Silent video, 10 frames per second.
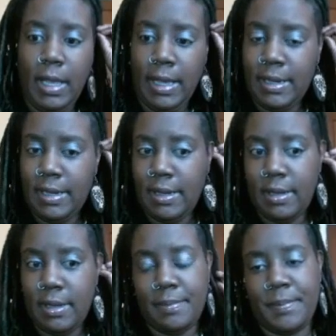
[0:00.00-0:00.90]
And
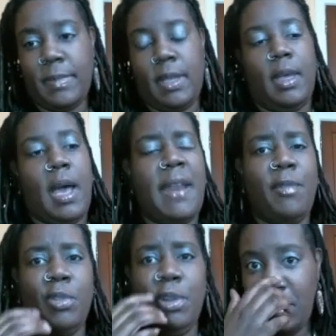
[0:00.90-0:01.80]
I never
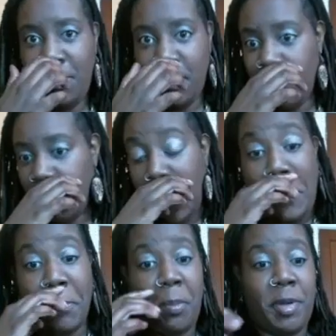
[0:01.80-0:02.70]
really thought about creating an
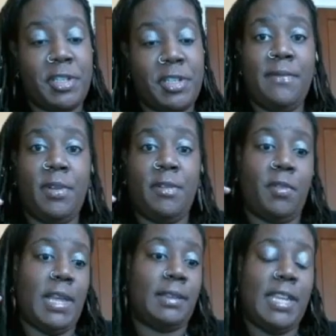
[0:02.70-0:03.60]
ebook, but just even for
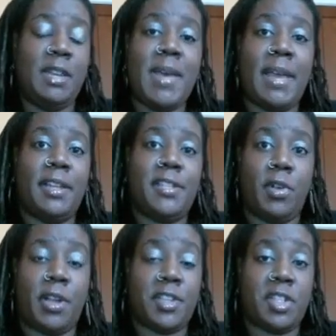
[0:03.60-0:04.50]
like lead magnets
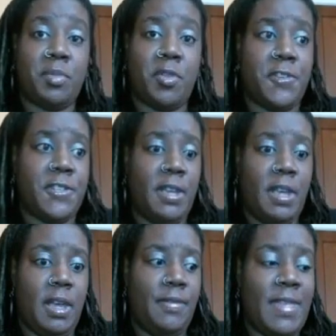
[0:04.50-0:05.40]
for customers,
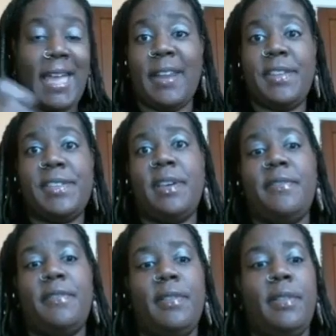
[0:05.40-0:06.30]
that kind of
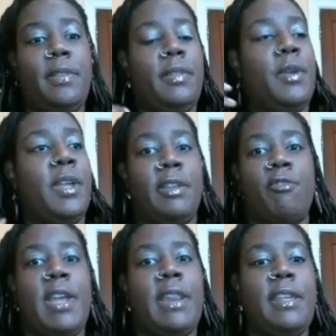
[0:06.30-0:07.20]
stuff, you can
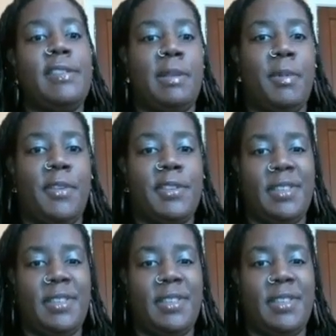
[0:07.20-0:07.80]
create easily with this.